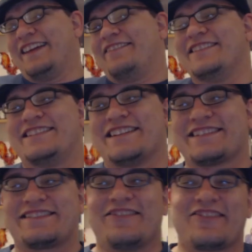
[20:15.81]
and it was
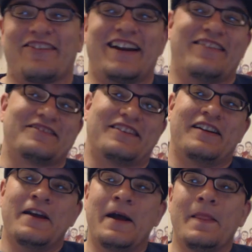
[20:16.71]
just so great. I was
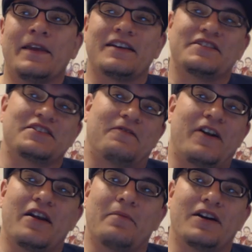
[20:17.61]
done because it's
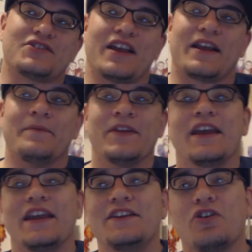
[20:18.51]
very much like
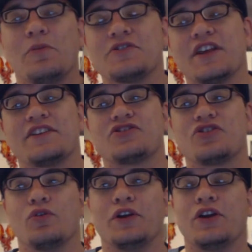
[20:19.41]
he's almost like
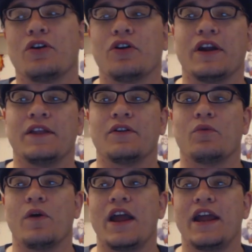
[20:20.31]
schooling her in
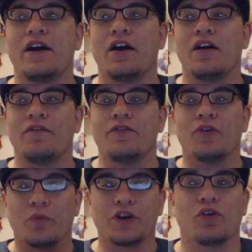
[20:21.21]
the way
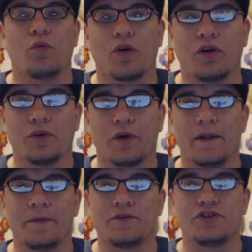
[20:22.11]
of the real world,
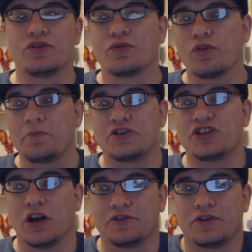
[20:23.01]
right? She grew up
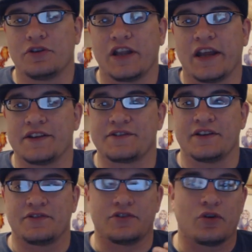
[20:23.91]
sheltered
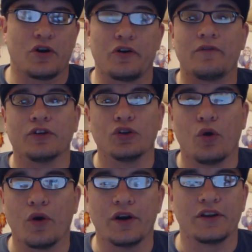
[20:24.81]
as as the daughter of a
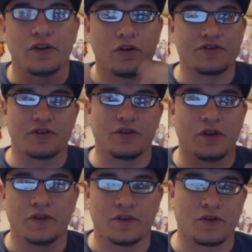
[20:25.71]
lord, you know, as the,
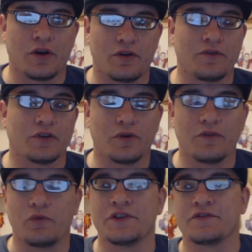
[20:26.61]
uh, the daughter of the
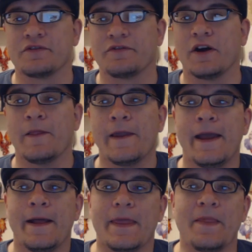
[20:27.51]
Lord of Winterfell.
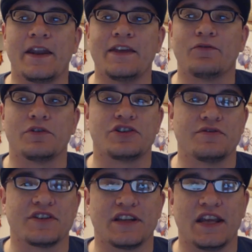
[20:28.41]
And then even when
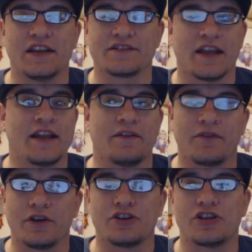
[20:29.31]
she was in King's
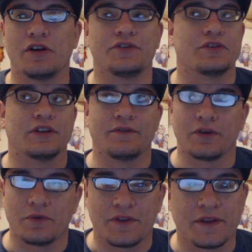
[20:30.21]
Landing, very sheltered,
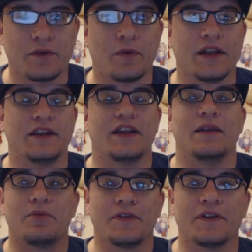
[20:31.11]
living within the Red
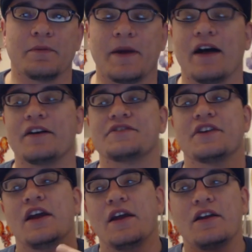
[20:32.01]
Keep, within the
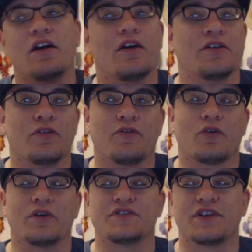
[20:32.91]
palace. Uh, you know,
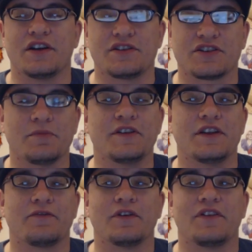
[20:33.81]
of course, uh, just some of the
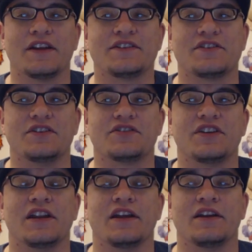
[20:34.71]
different things that she's
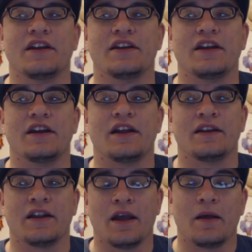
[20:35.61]
seen eh, eh,
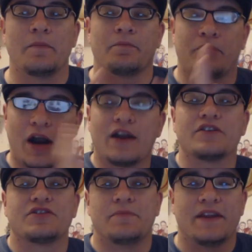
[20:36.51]
eh, and
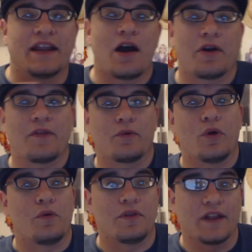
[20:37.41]
prior to being out on the
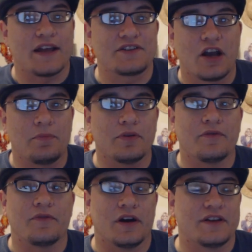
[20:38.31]
road the last
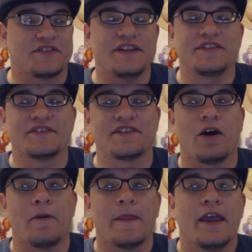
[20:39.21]
couple of uh, seasons.
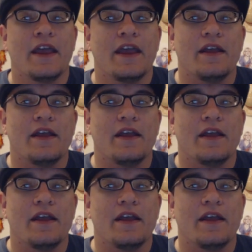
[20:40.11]
Now,